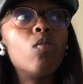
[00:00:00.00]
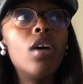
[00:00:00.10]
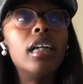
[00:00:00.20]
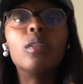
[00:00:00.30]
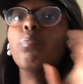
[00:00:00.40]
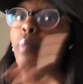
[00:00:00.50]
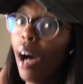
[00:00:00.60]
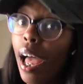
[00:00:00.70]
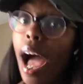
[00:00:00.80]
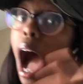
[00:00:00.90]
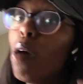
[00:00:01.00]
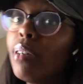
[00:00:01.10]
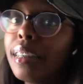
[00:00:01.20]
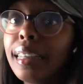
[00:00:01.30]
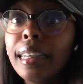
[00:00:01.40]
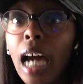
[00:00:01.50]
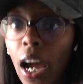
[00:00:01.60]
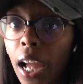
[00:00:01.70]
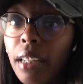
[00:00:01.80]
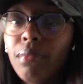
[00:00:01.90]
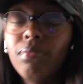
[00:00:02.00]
was, but I was in 9th